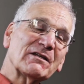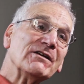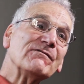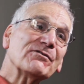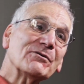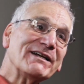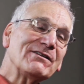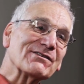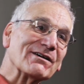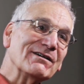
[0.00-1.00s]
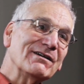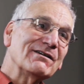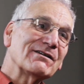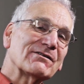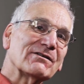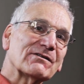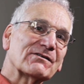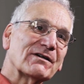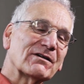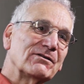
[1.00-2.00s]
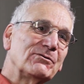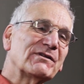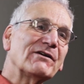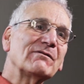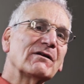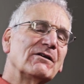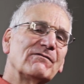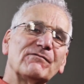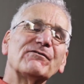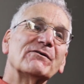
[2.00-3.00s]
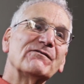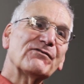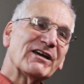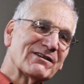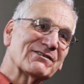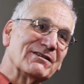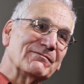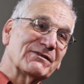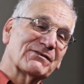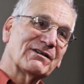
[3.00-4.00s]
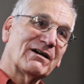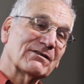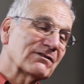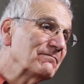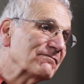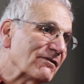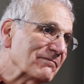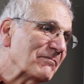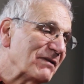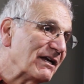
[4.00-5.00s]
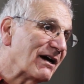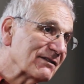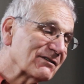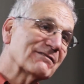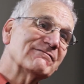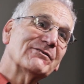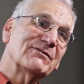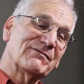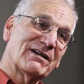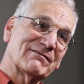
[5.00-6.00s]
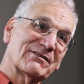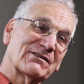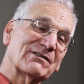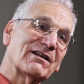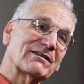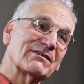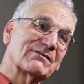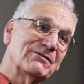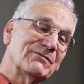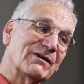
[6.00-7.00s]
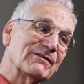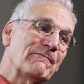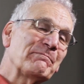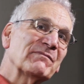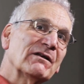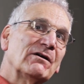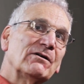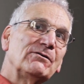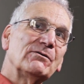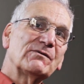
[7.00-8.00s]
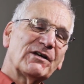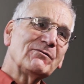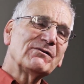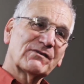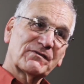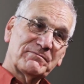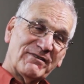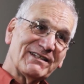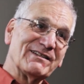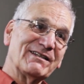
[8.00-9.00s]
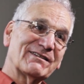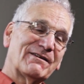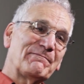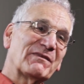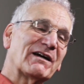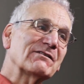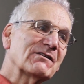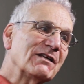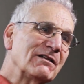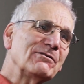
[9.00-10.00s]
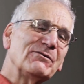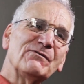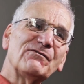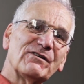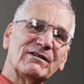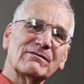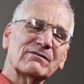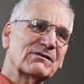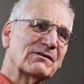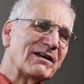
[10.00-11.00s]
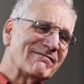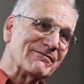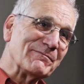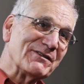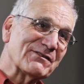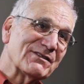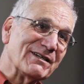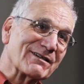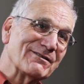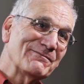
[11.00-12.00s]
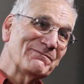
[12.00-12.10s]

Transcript: influenza, that you don't, if you're infected with SARS and probably other coronaviruses like this new one, you don't spread it until you feel terribly sick.